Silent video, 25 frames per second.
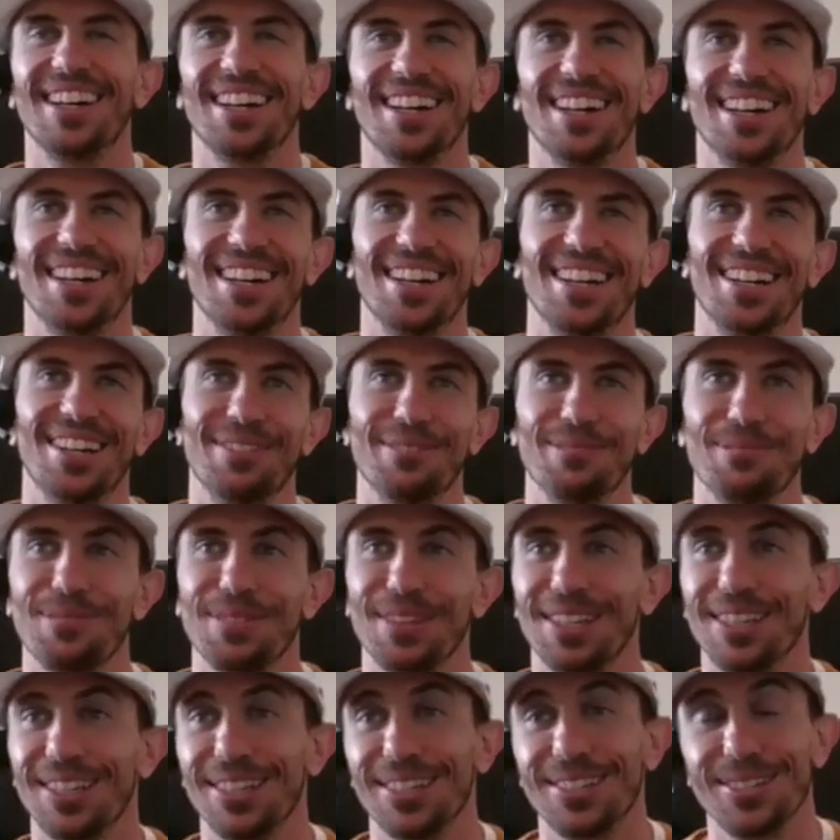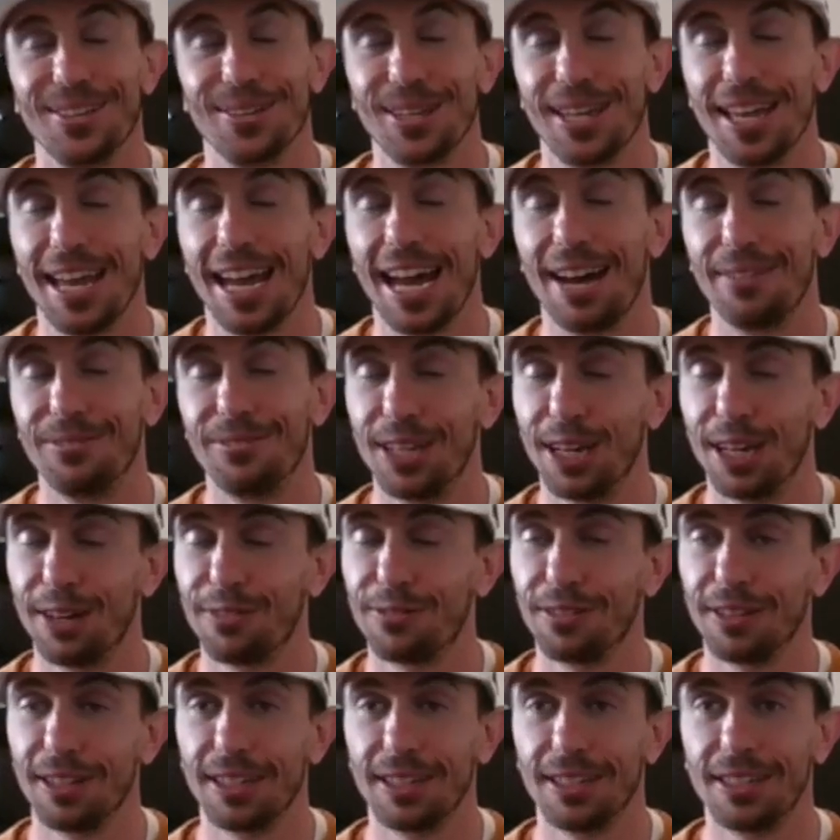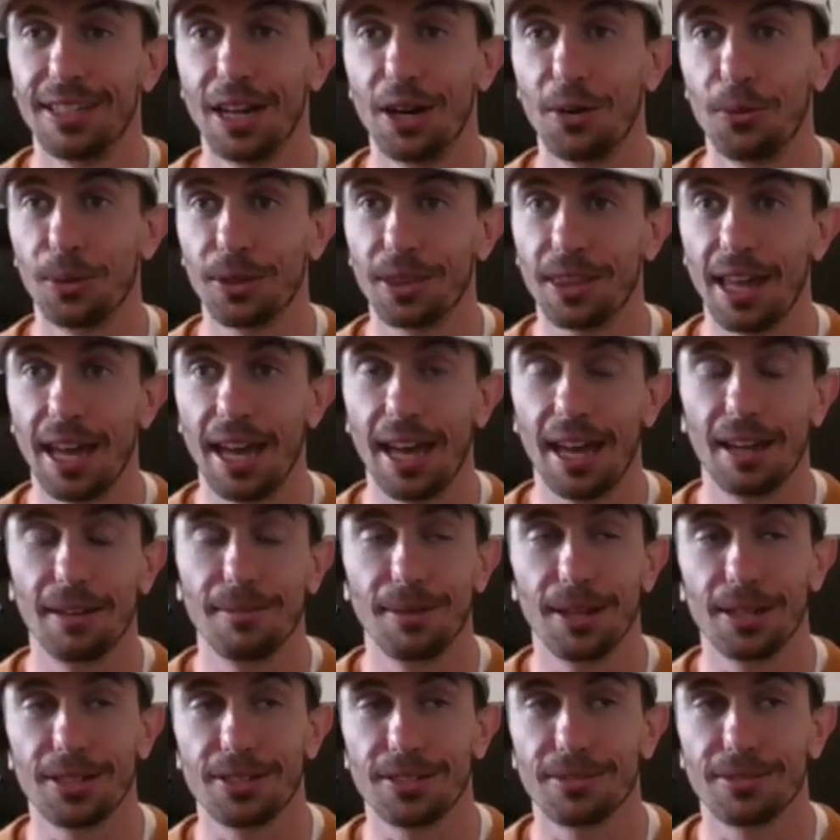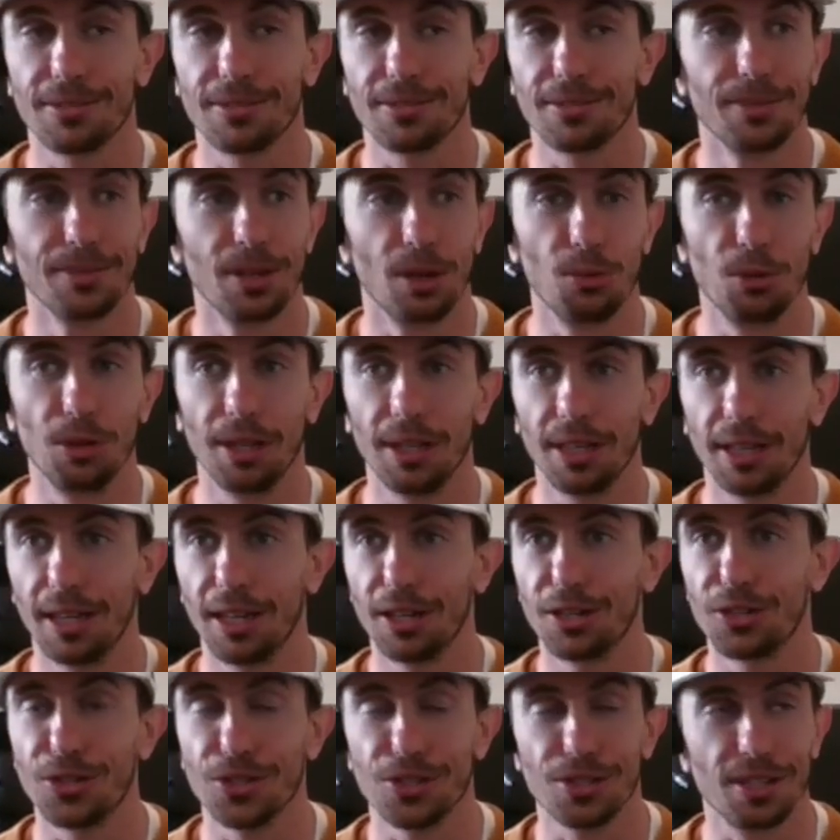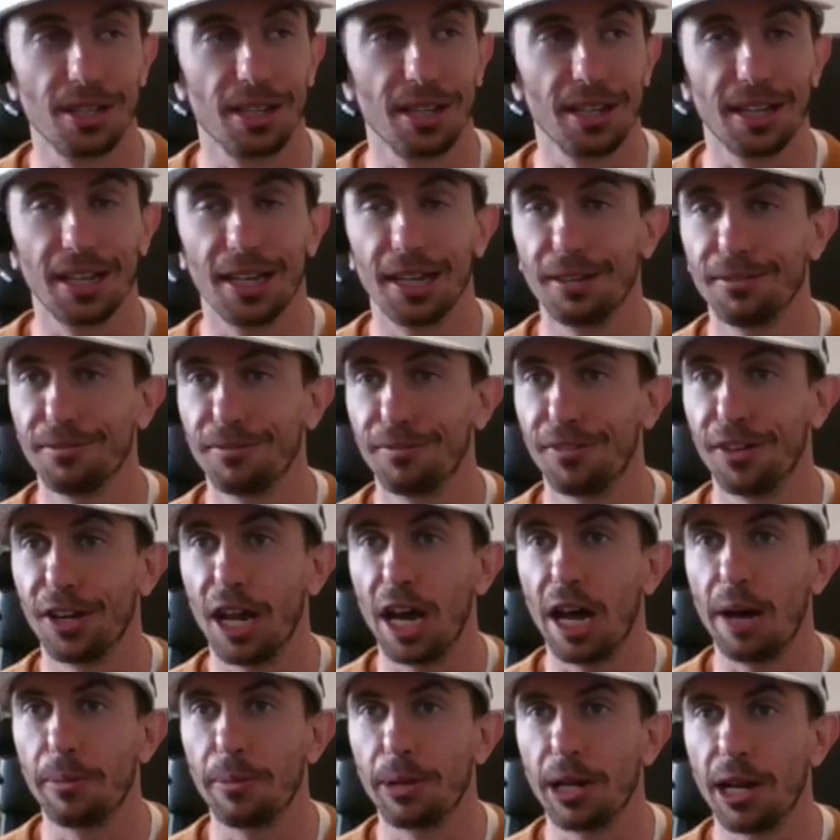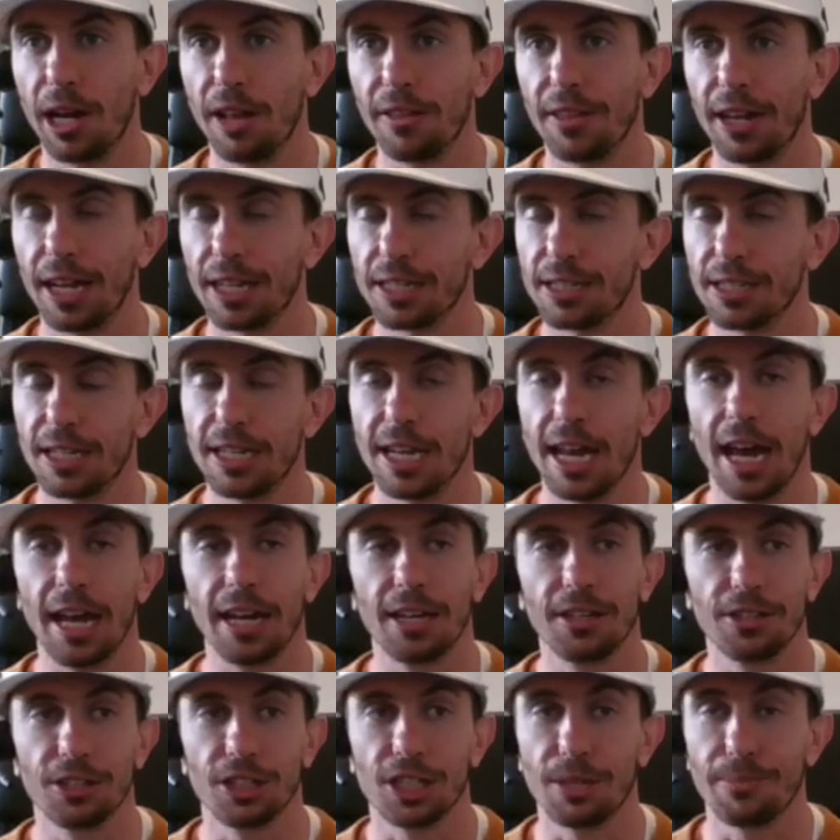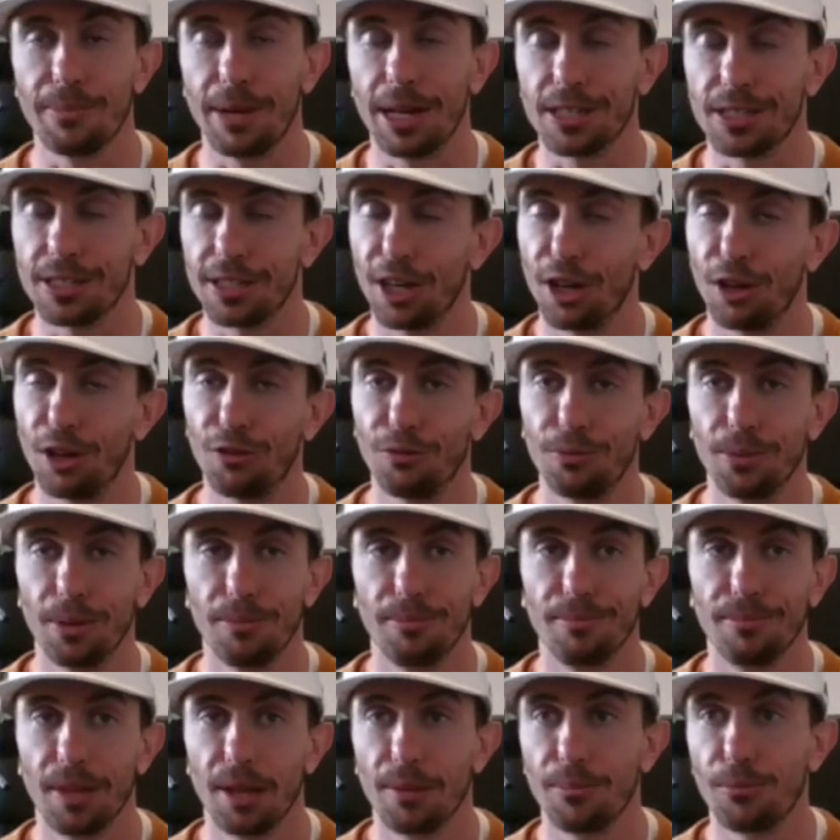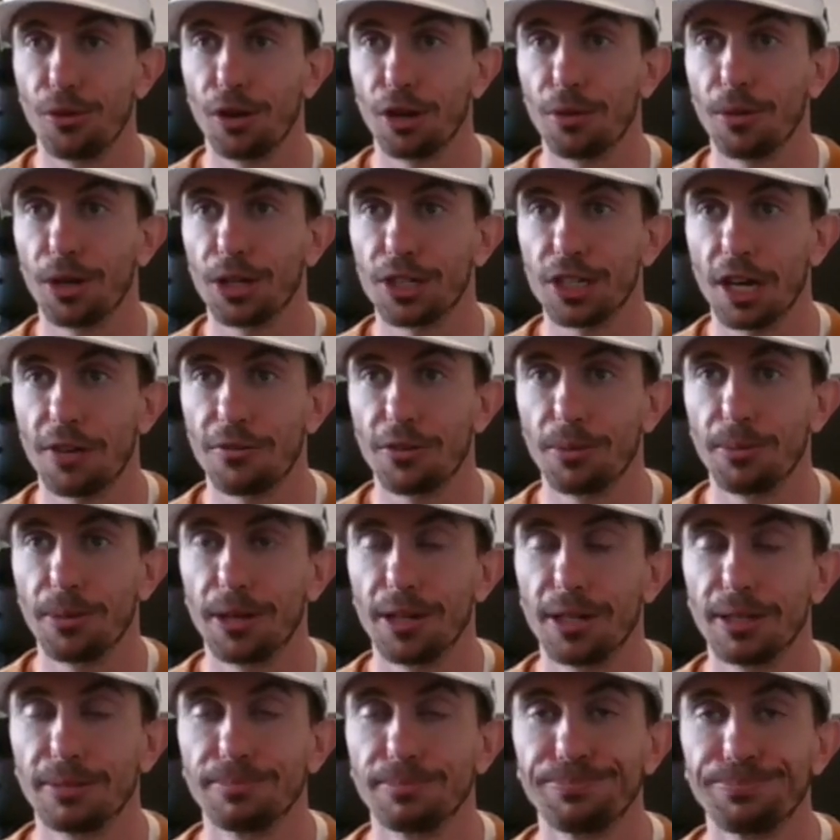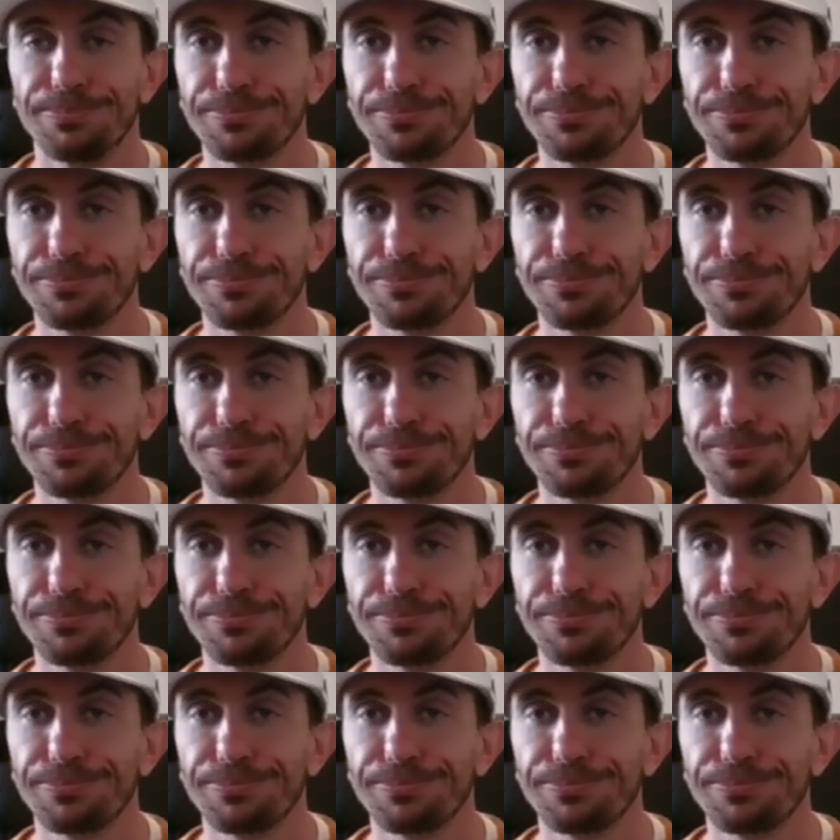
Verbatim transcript: Um, so yeah, I've definitely dealt with that. That's a really interesting uh, phenomenon that I see not just in myself, but in pretty much everybody.